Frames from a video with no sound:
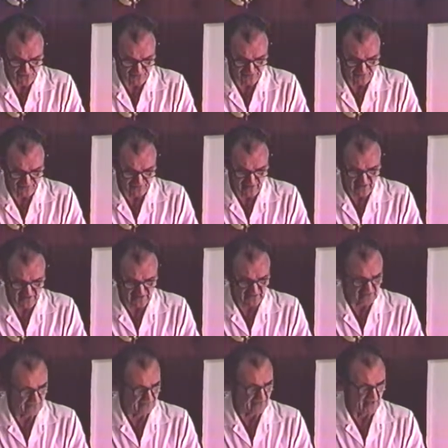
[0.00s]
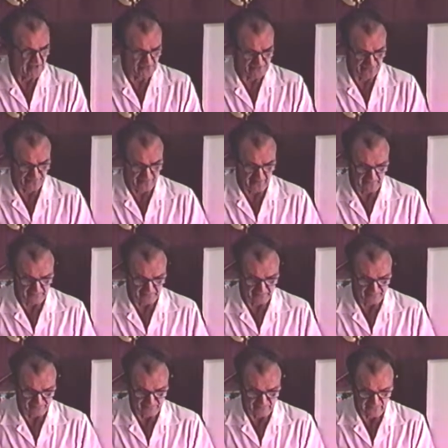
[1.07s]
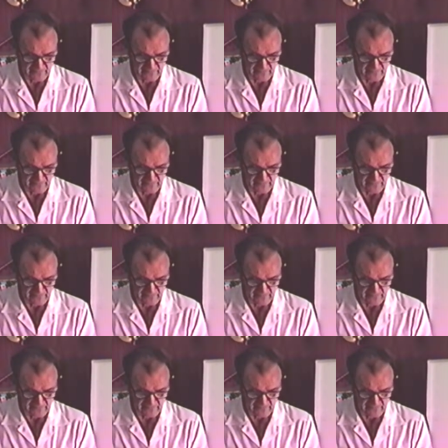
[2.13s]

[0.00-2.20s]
was far in advance of them.